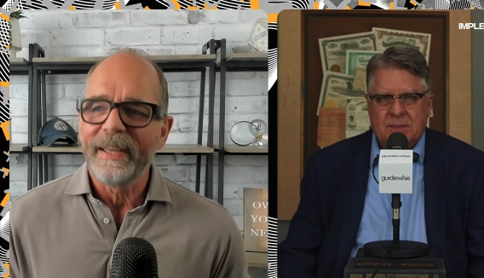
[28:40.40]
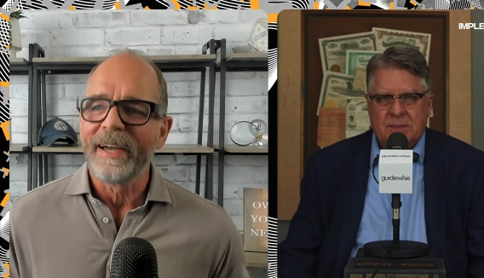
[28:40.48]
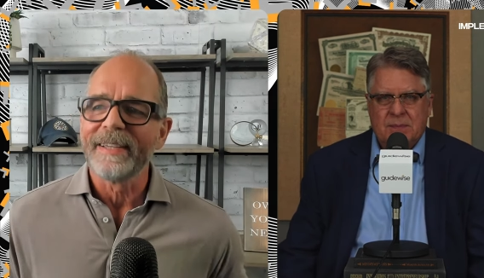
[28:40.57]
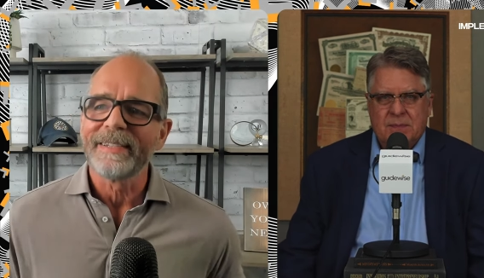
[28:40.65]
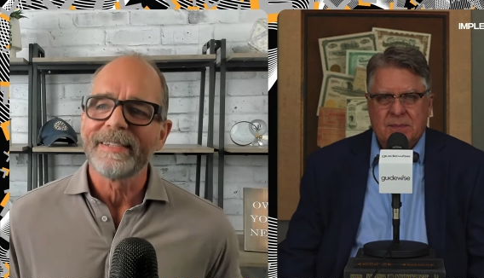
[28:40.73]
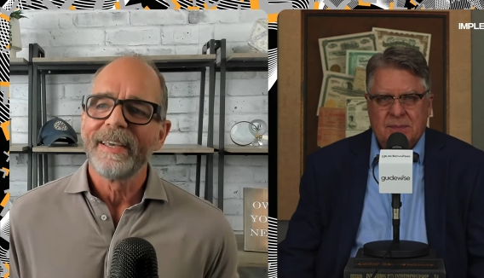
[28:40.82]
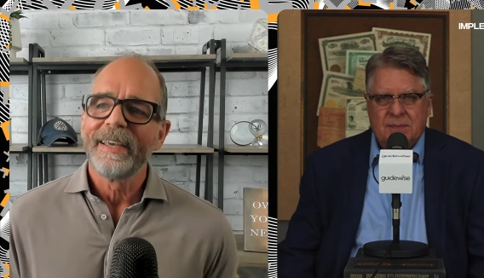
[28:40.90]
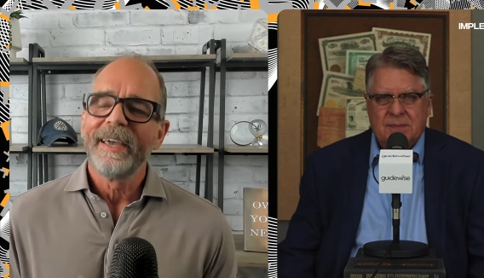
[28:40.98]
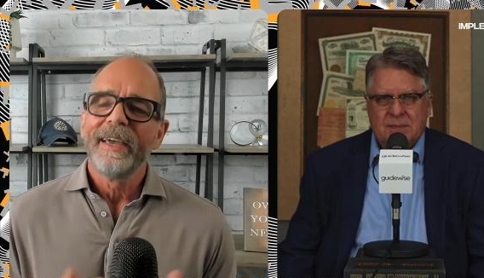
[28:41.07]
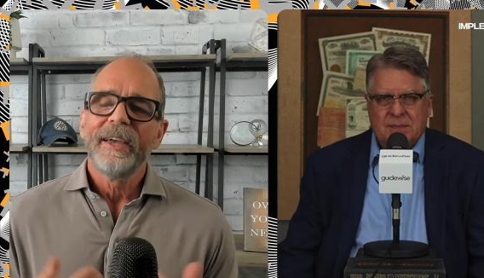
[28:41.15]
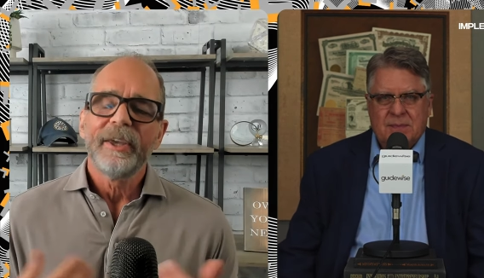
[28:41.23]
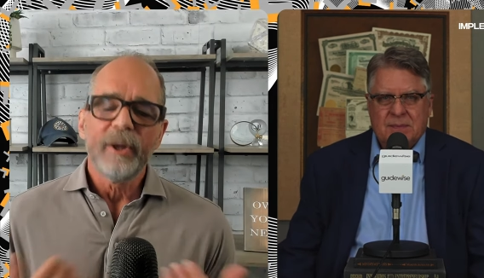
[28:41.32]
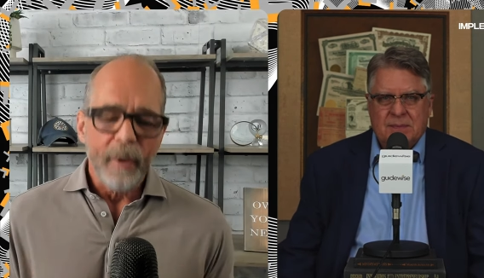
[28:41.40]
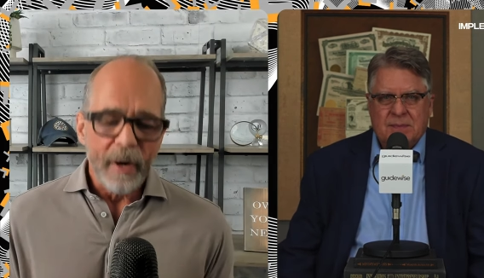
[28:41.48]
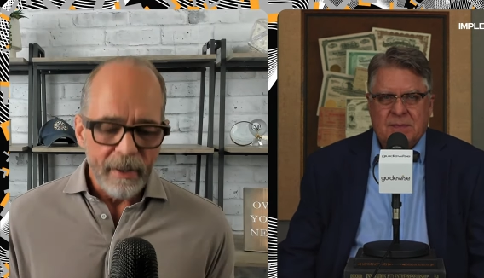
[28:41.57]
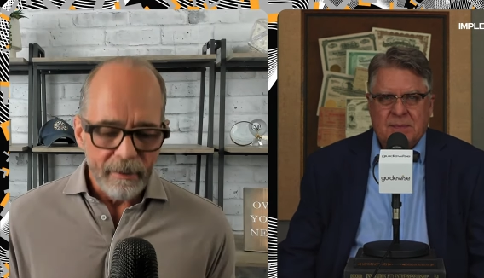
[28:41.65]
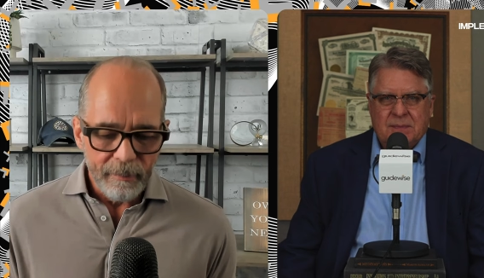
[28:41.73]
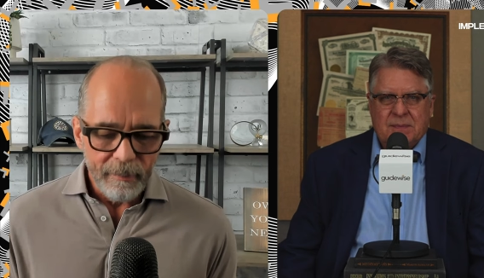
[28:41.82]
Speaker 1: because you know one
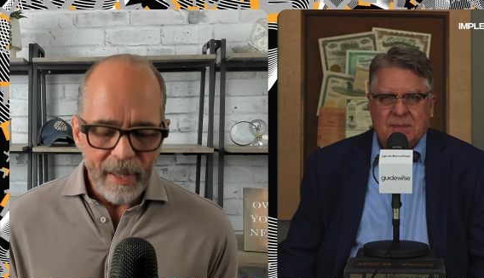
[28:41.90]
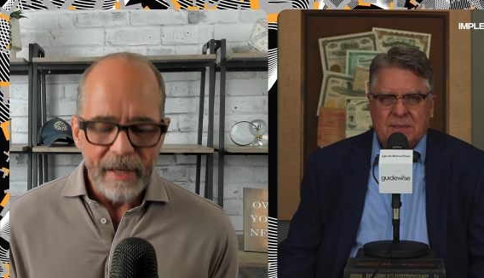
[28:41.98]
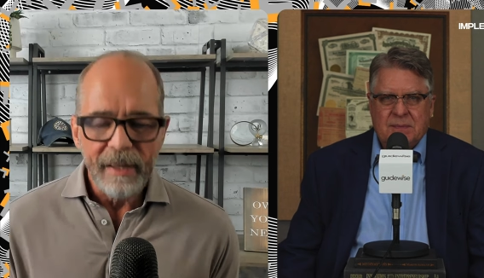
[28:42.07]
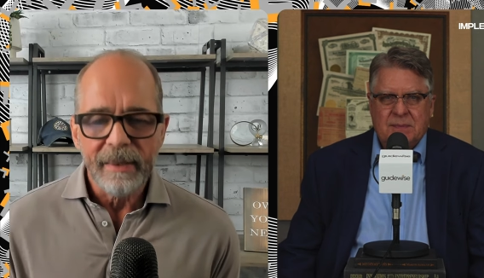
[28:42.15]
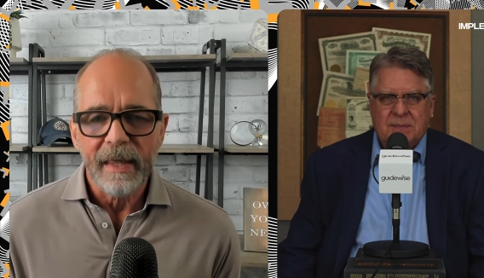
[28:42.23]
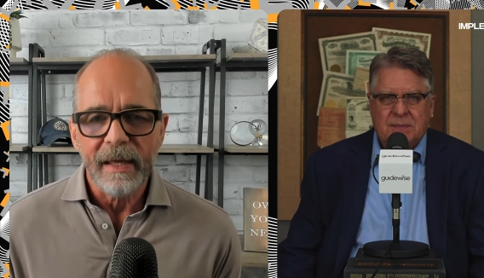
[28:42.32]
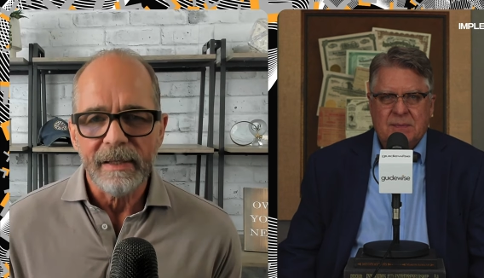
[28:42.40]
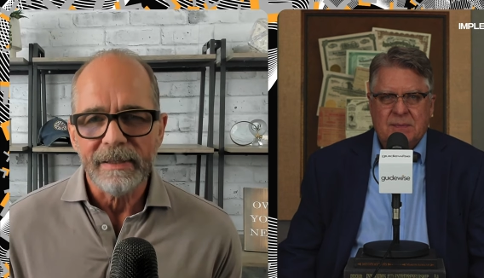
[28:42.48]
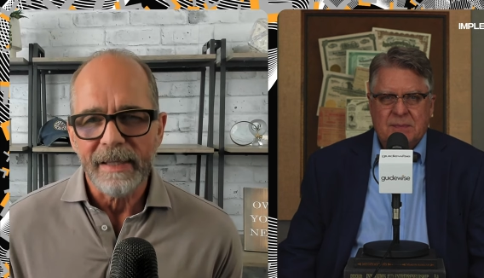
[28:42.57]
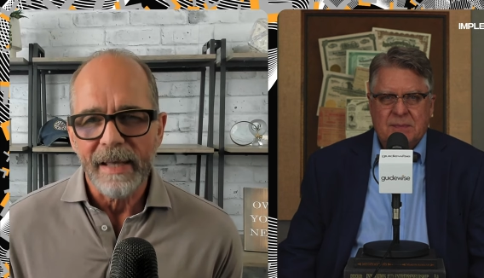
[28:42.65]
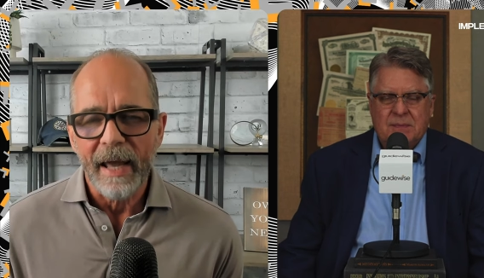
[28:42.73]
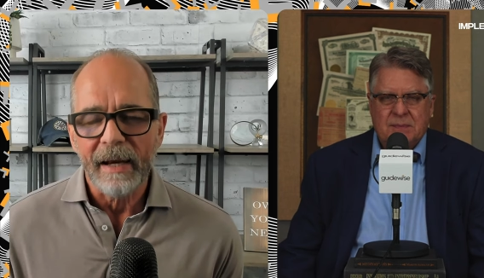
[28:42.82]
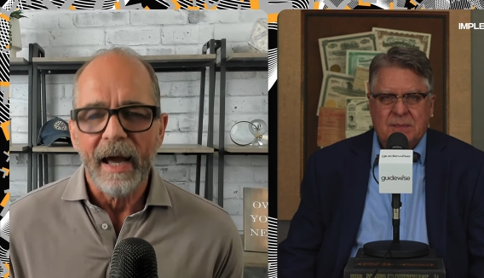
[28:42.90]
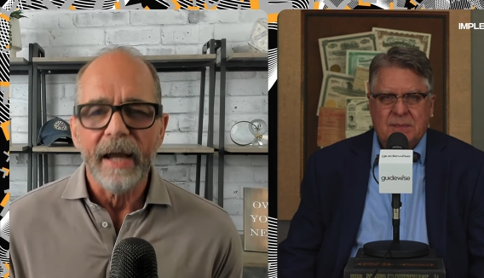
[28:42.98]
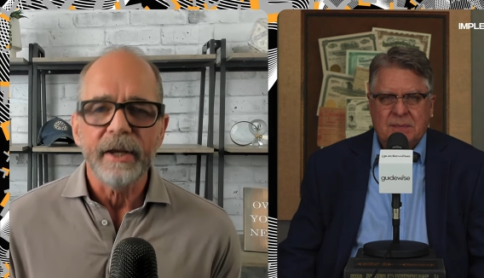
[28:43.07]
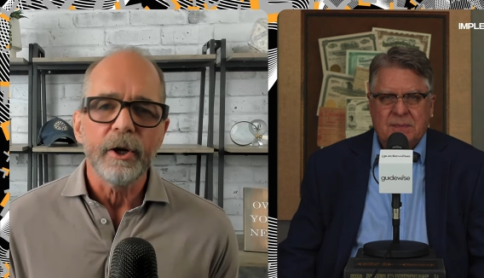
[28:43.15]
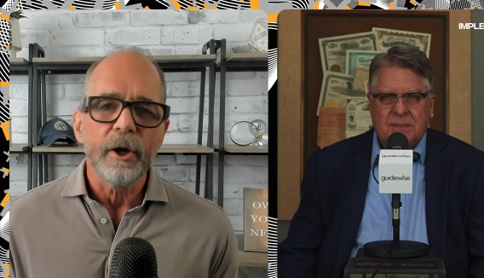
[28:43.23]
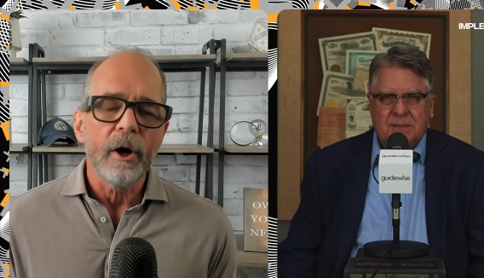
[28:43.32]
of the many things that
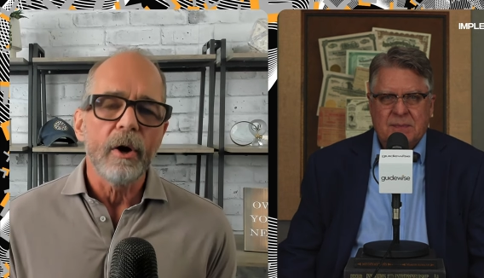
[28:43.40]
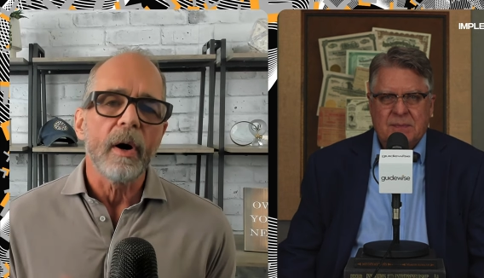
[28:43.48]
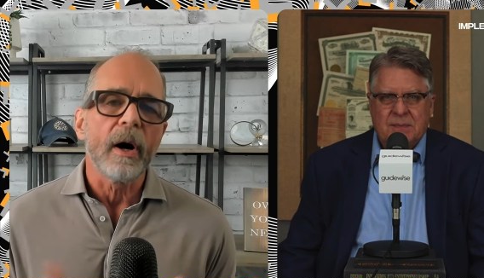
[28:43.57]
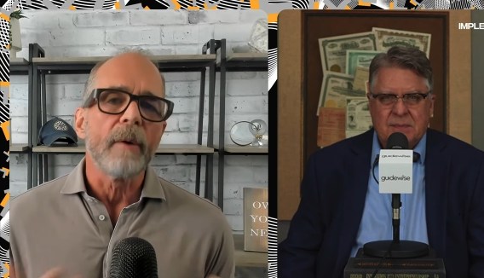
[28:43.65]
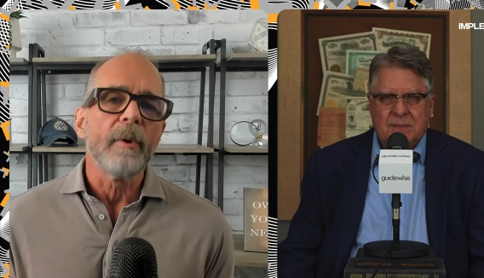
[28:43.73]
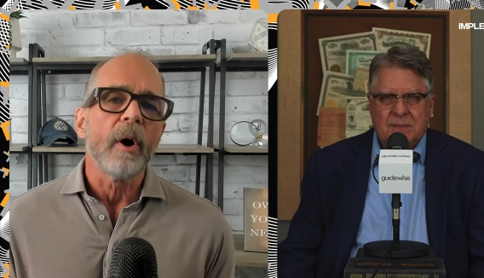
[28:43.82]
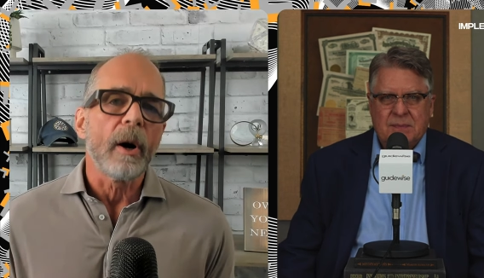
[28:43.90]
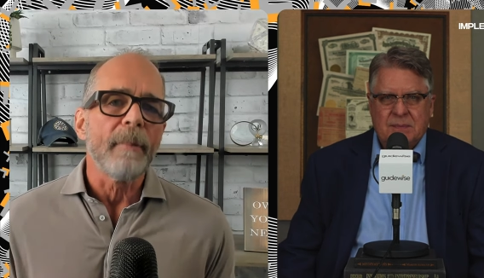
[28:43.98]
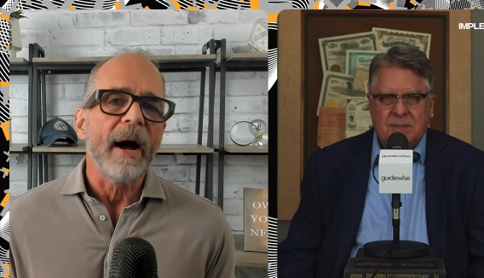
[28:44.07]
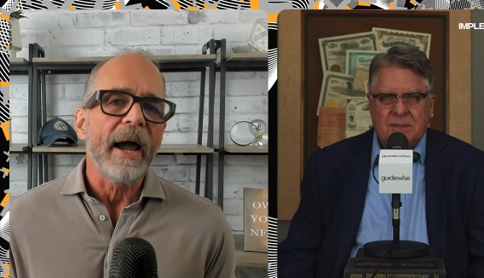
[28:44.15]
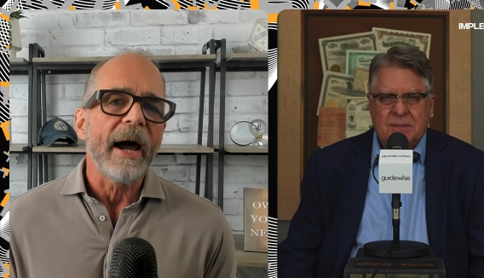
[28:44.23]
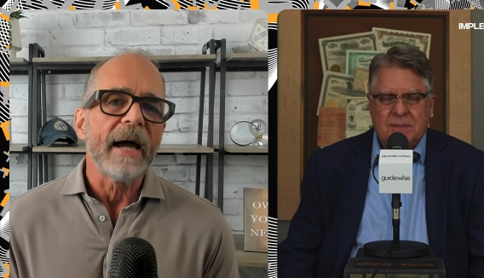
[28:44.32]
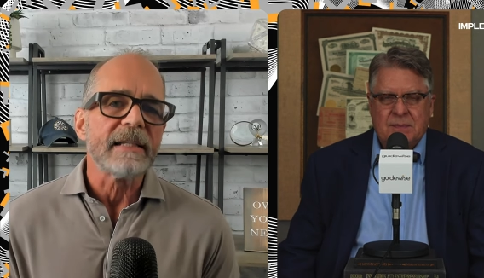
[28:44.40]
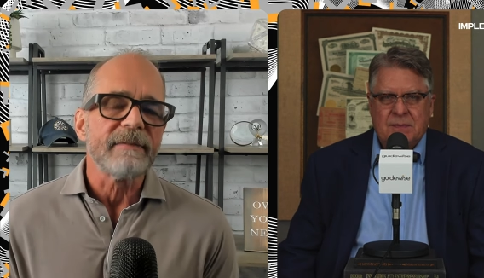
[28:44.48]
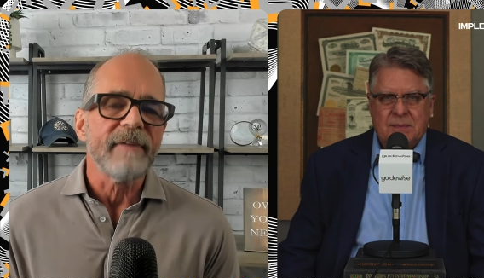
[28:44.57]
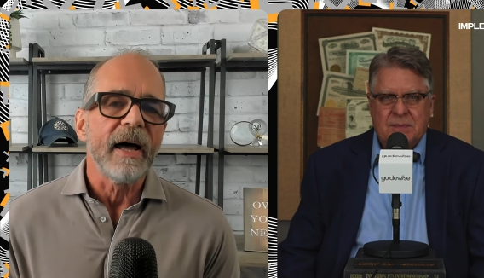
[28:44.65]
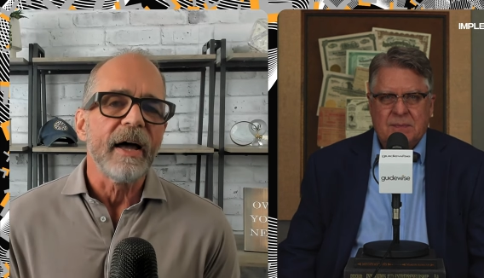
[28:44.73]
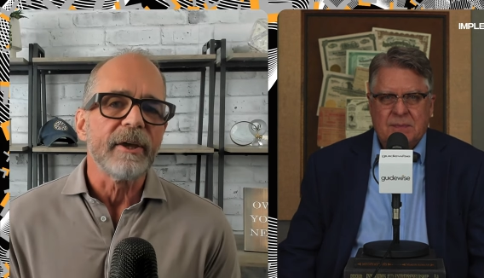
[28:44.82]
I know are are my highest
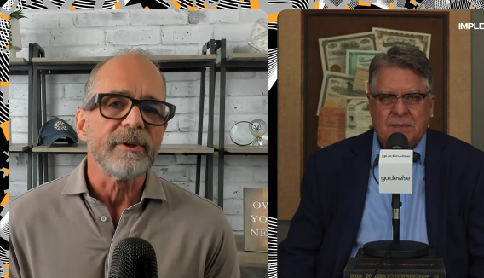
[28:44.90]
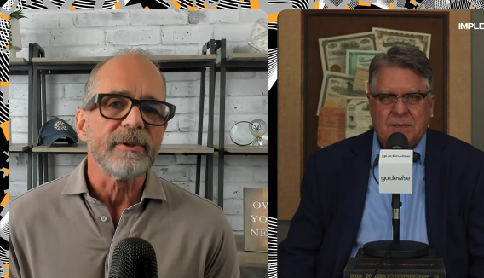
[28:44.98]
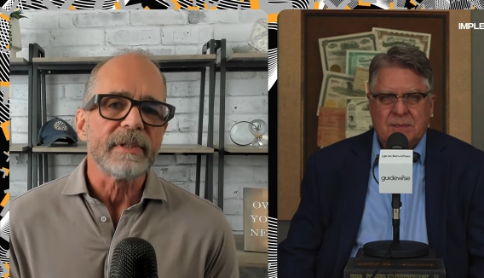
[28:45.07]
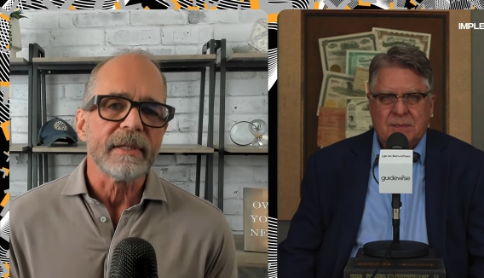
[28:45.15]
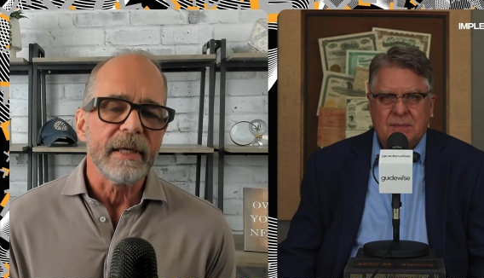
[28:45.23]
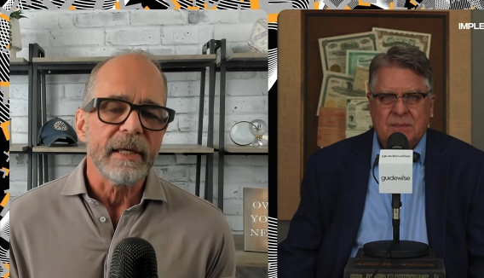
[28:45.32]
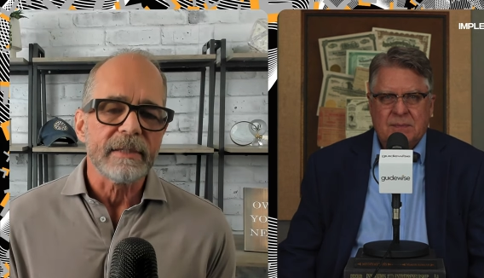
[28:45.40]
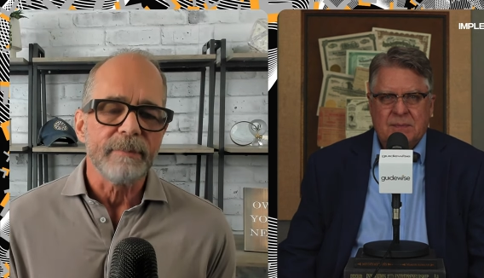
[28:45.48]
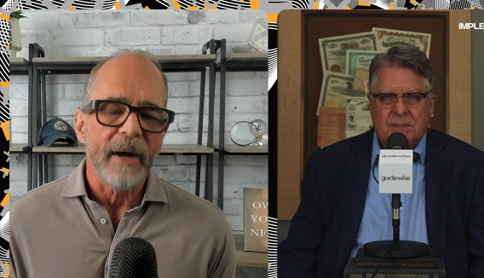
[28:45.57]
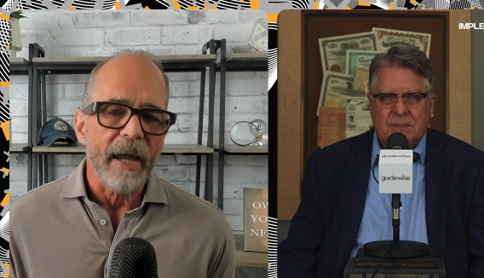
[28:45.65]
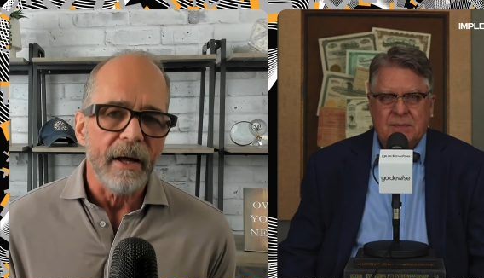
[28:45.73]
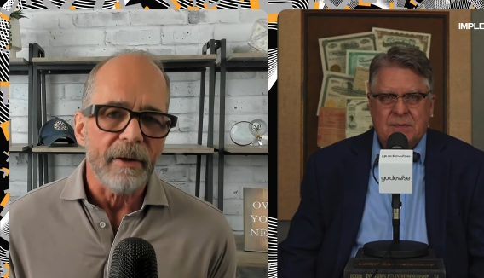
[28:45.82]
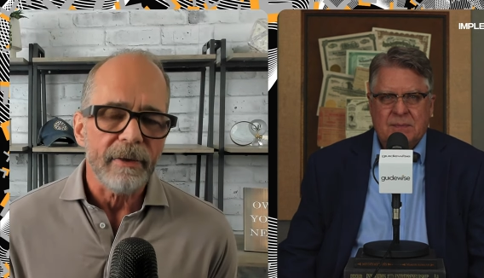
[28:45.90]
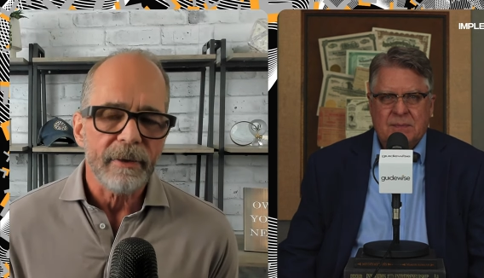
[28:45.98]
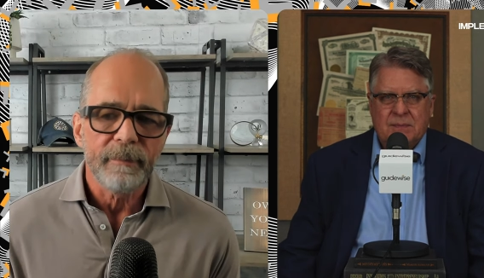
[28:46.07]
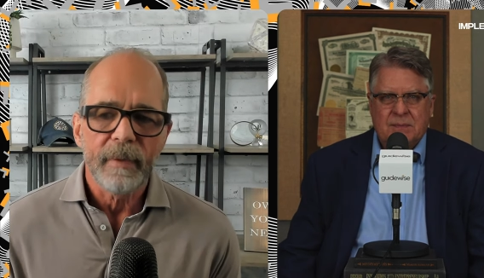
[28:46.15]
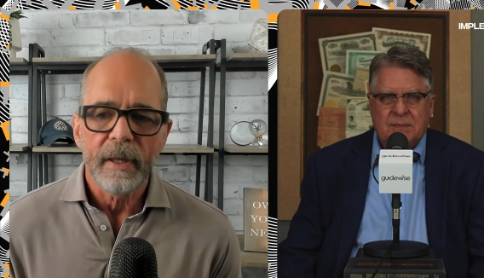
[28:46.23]
values is my health.